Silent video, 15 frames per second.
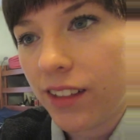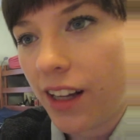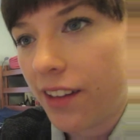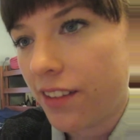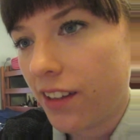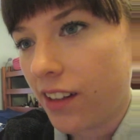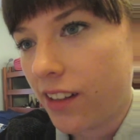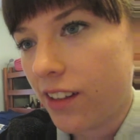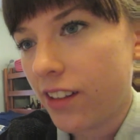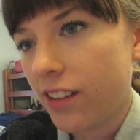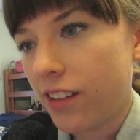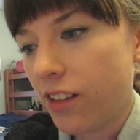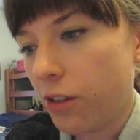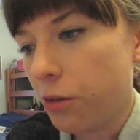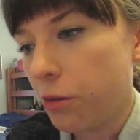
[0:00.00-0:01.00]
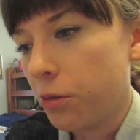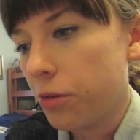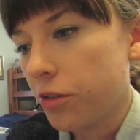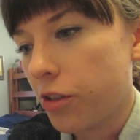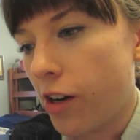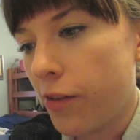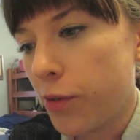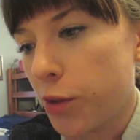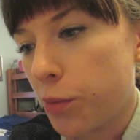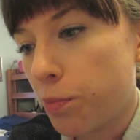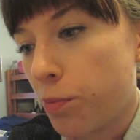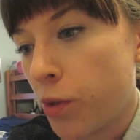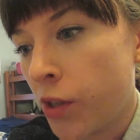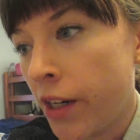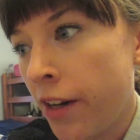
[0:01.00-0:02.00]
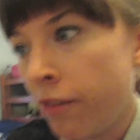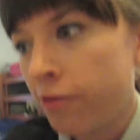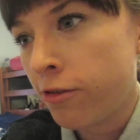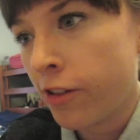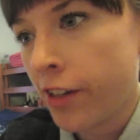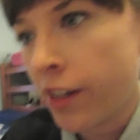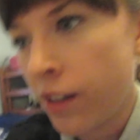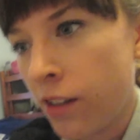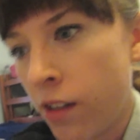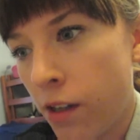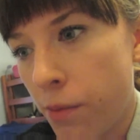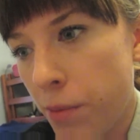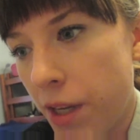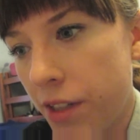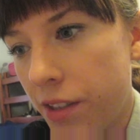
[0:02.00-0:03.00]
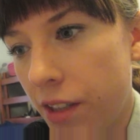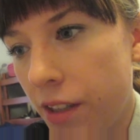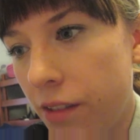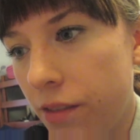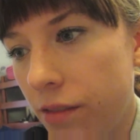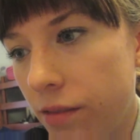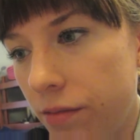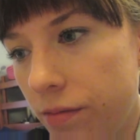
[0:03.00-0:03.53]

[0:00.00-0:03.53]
I think Google Drive is pretty freaking amazing.